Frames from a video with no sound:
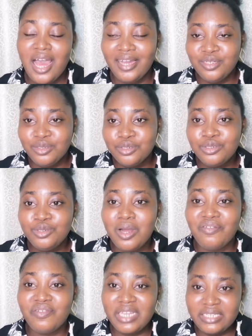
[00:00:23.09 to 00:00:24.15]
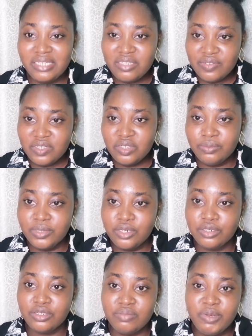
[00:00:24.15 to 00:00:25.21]
I know you have picked this video
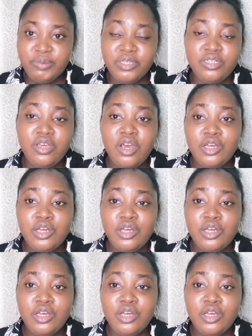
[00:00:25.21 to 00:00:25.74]
because maybe